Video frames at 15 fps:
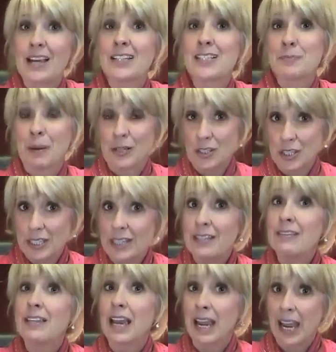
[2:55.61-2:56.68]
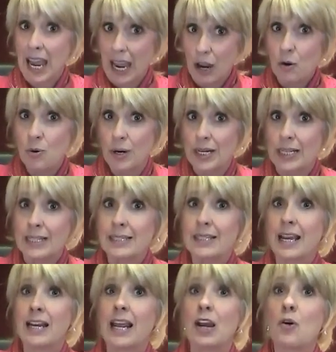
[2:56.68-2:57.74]
especially the aortas,
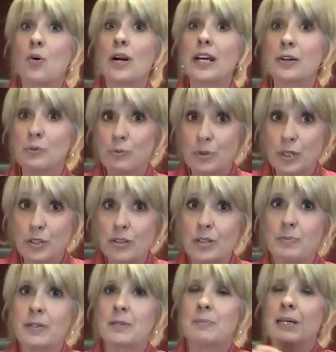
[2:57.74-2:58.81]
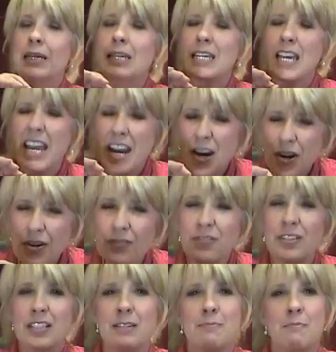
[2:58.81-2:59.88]
and aortic roots must be
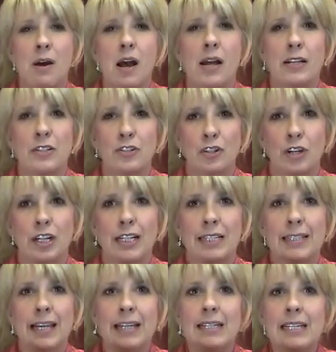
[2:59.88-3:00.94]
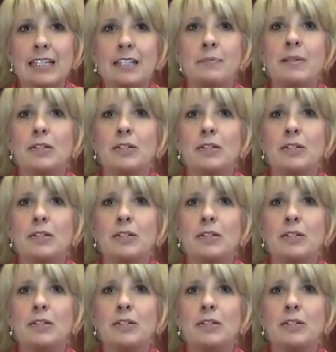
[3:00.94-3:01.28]
carefully monitored as they need to be